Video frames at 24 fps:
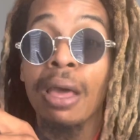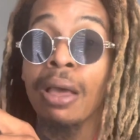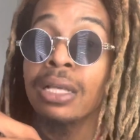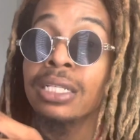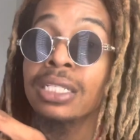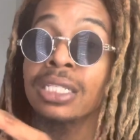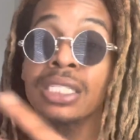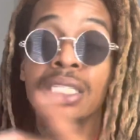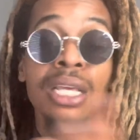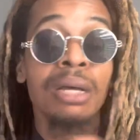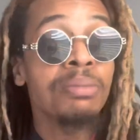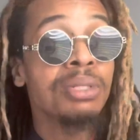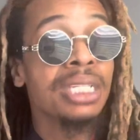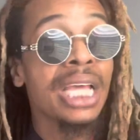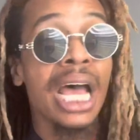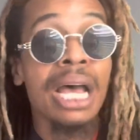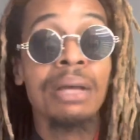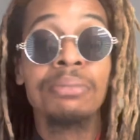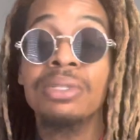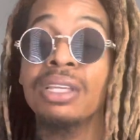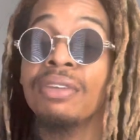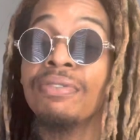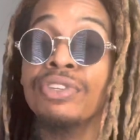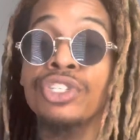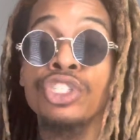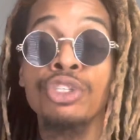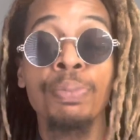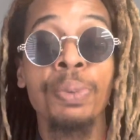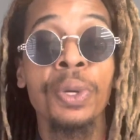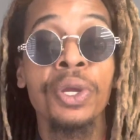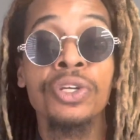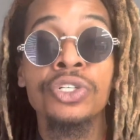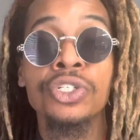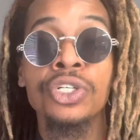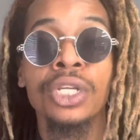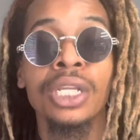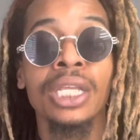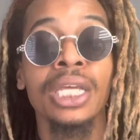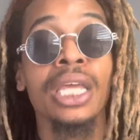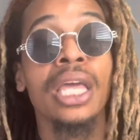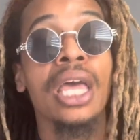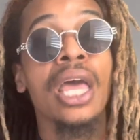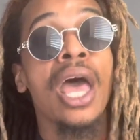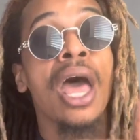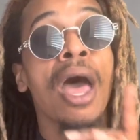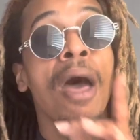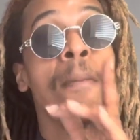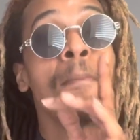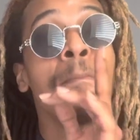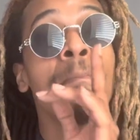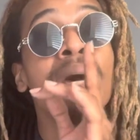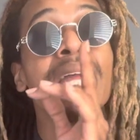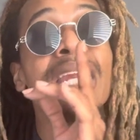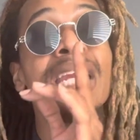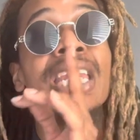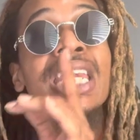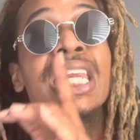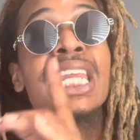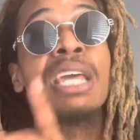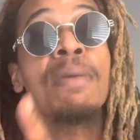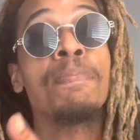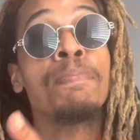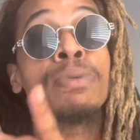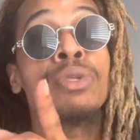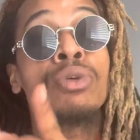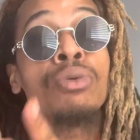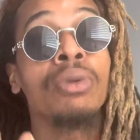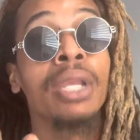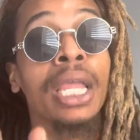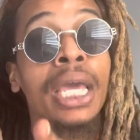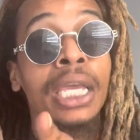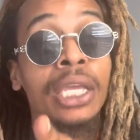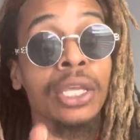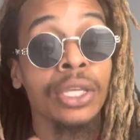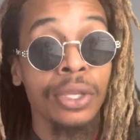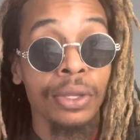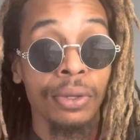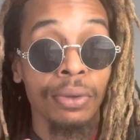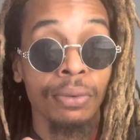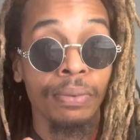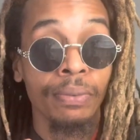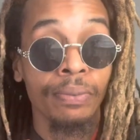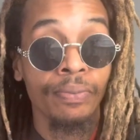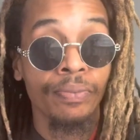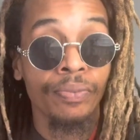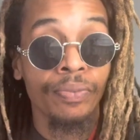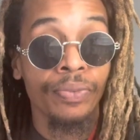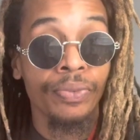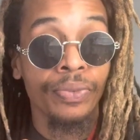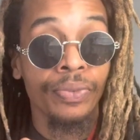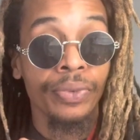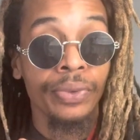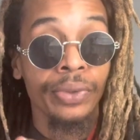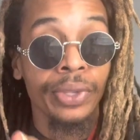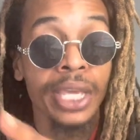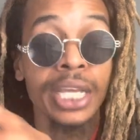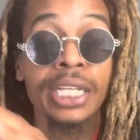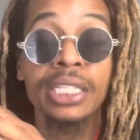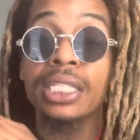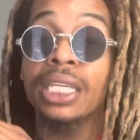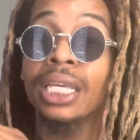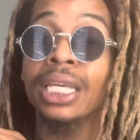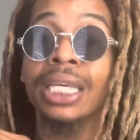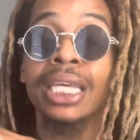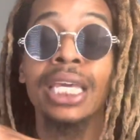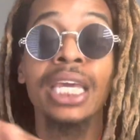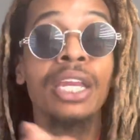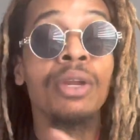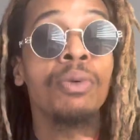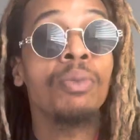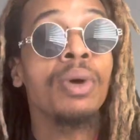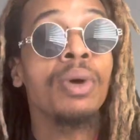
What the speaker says: sometimes even spiritually, manipulate you into getting